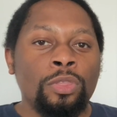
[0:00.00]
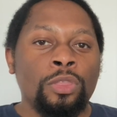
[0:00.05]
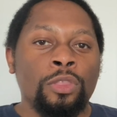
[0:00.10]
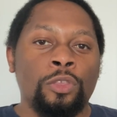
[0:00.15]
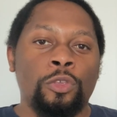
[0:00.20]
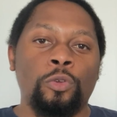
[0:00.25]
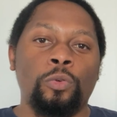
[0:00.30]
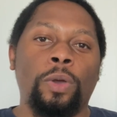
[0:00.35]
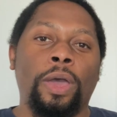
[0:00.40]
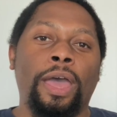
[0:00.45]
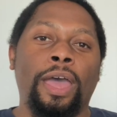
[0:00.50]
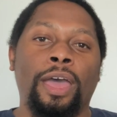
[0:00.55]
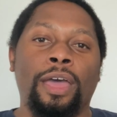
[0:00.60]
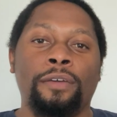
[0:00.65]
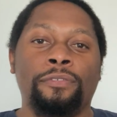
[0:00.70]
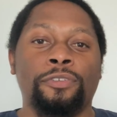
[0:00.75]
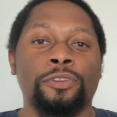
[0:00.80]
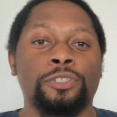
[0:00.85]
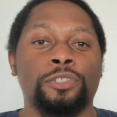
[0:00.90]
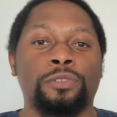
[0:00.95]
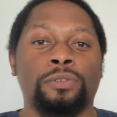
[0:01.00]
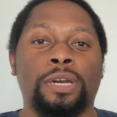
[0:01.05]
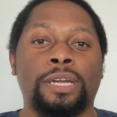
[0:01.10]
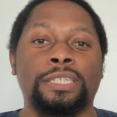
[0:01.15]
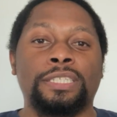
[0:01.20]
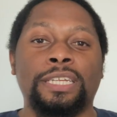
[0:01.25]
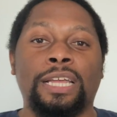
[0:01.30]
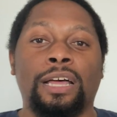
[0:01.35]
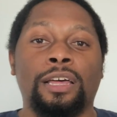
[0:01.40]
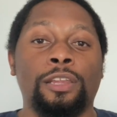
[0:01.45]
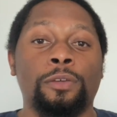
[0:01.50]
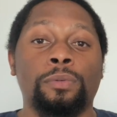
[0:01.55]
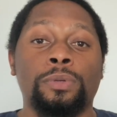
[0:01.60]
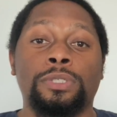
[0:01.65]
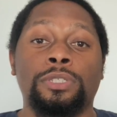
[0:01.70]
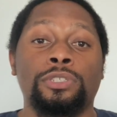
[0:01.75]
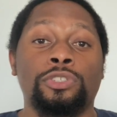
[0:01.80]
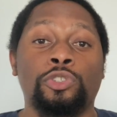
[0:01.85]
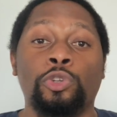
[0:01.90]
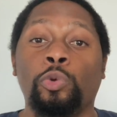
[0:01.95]
You have your directionality,
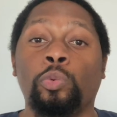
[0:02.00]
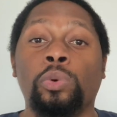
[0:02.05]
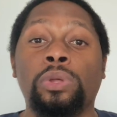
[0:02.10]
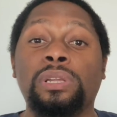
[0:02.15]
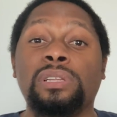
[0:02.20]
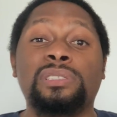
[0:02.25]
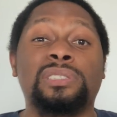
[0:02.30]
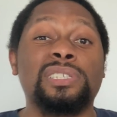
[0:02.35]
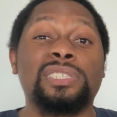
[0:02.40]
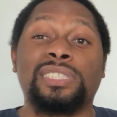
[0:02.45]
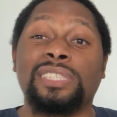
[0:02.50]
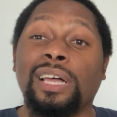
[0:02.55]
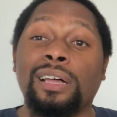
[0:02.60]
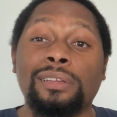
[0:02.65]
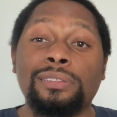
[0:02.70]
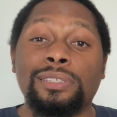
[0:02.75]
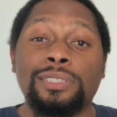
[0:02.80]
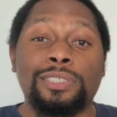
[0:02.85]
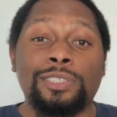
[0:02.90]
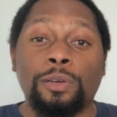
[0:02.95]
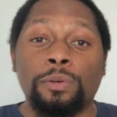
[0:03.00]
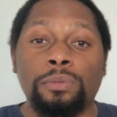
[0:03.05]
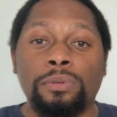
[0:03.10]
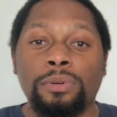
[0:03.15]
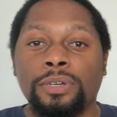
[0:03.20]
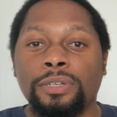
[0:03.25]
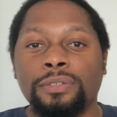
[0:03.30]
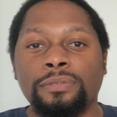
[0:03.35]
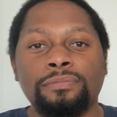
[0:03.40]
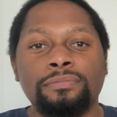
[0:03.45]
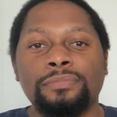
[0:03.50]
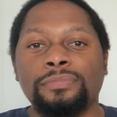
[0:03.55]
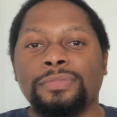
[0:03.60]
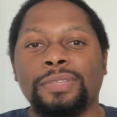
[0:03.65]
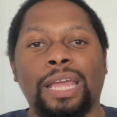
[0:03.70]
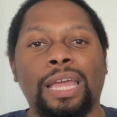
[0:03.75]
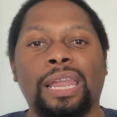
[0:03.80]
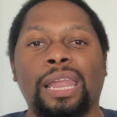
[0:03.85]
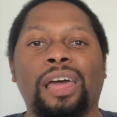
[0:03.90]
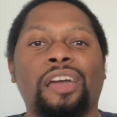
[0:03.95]
which is you're willing to sell it to someone
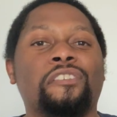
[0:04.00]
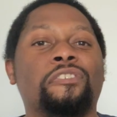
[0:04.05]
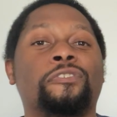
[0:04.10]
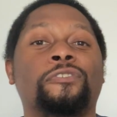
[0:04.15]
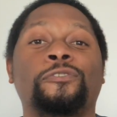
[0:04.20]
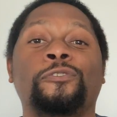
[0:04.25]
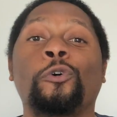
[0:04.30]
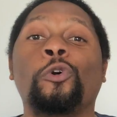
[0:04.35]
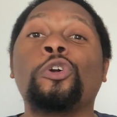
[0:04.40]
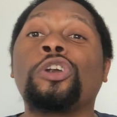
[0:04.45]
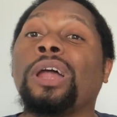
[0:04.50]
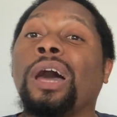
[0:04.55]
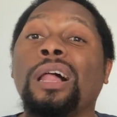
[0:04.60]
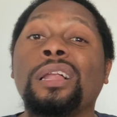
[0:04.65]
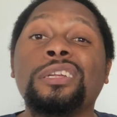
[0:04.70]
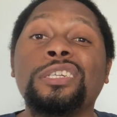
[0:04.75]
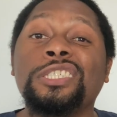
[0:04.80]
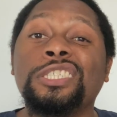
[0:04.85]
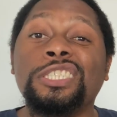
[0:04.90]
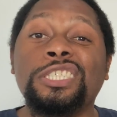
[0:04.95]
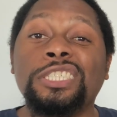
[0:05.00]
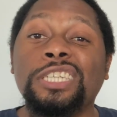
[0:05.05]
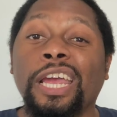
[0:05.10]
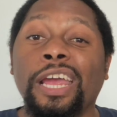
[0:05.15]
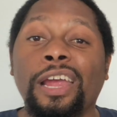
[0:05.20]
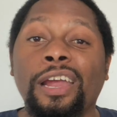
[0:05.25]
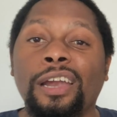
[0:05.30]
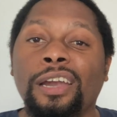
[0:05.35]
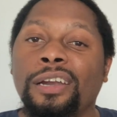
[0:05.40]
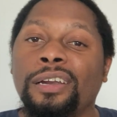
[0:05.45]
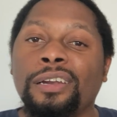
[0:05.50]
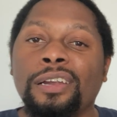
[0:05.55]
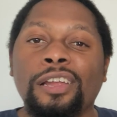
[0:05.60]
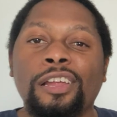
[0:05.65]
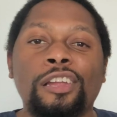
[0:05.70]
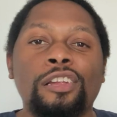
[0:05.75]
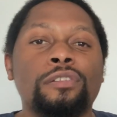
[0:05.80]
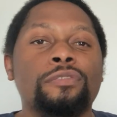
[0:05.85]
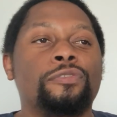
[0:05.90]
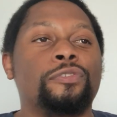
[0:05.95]
at like $4 a share
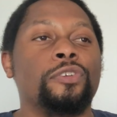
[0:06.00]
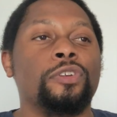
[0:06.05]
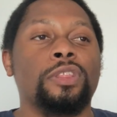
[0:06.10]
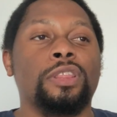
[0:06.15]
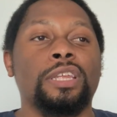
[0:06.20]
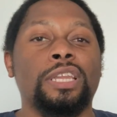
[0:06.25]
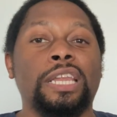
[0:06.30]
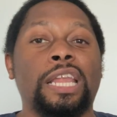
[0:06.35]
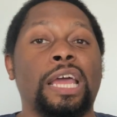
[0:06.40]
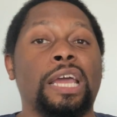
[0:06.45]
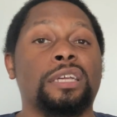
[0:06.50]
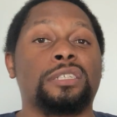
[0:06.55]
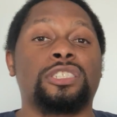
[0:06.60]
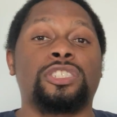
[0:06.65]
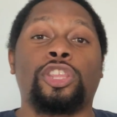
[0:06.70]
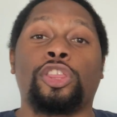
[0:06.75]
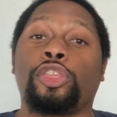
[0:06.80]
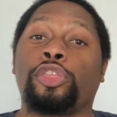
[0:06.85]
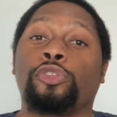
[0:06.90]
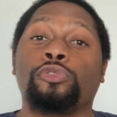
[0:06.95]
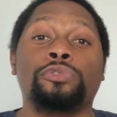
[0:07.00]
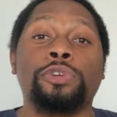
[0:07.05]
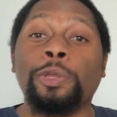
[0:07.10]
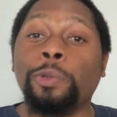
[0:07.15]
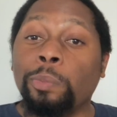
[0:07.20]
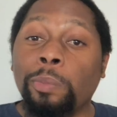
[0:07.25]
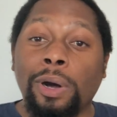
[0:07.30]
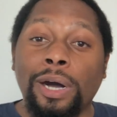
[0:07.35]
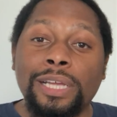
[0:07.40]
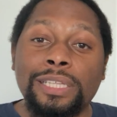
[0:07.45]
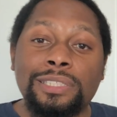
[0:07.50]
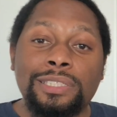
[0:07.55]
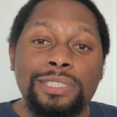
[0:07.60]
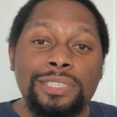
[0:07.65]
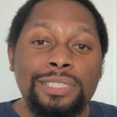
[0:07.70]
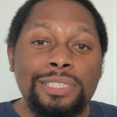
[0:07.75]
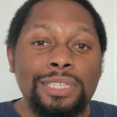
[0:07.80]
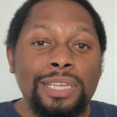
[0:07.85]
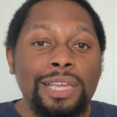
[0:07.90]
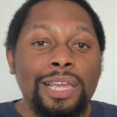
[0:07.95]
for the next 3
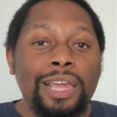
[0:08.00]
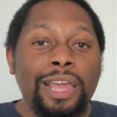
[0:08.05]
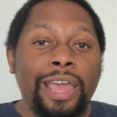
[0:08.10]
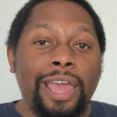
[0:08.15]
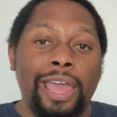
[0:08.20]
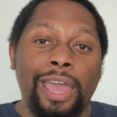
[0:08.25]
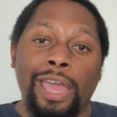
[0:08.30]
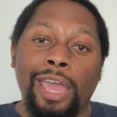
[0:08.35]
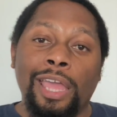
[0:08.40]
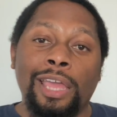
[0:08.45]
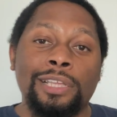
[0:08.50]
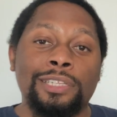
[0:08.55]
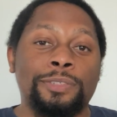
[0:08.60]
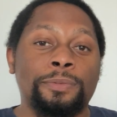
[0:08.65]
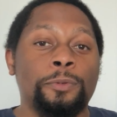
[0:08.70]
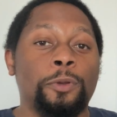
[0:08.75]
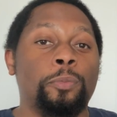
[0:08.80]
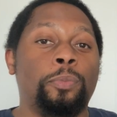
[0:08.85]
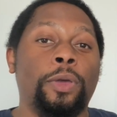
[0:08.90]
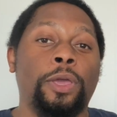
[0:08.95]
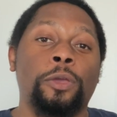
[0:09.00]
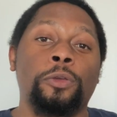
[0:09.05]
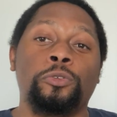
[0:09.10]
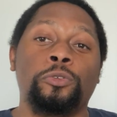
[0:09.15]
months, and someone will pay you